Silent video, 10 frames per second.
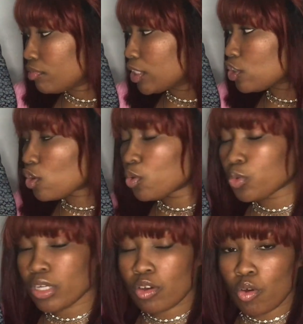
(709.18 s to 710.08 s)
So who
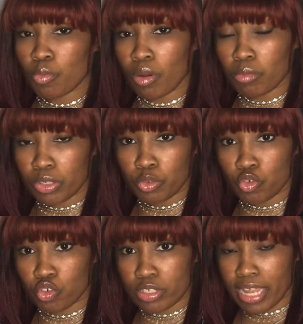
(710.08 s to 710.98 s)
can go wrong with
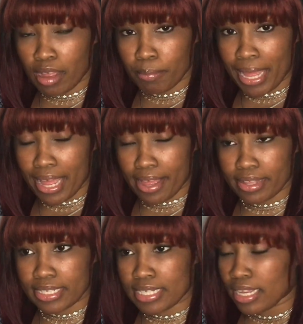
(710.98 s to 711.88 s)
neutral style
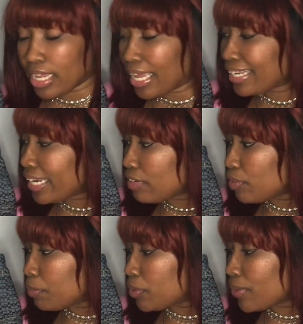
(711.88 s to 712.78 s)
bags? Navy
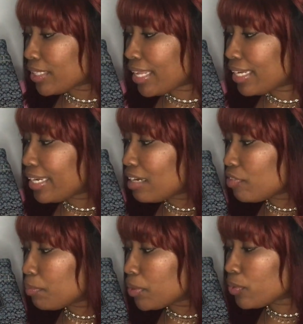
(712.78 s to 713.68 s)
blue at that. Navy
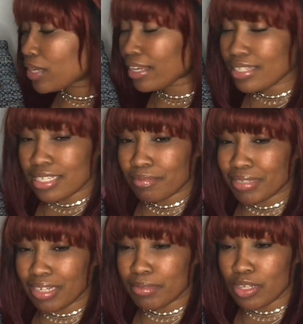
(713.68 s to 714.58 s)
blue kind of
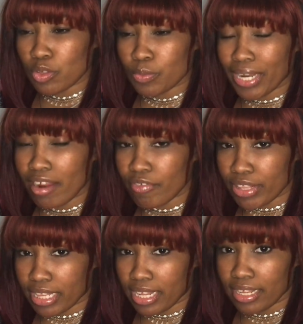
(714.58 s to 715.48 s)
sometimes goes with
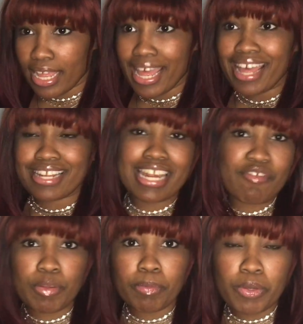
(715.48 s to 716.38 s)
everything.
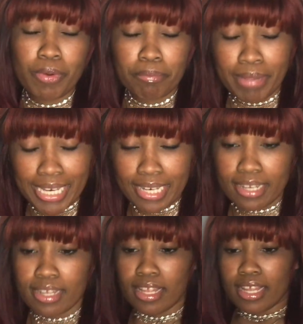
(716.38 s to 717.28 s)
Navy blue and pink.
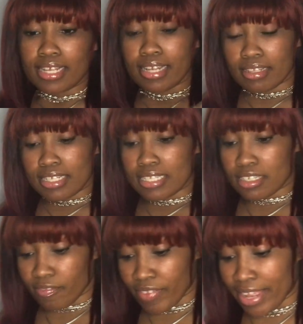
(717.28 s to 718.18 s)
Now this is
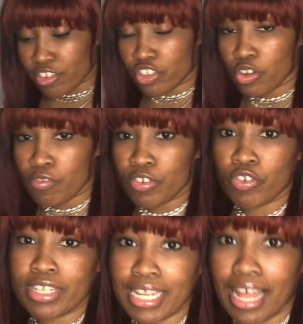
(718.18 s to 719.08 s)
a Fashion Nova dress.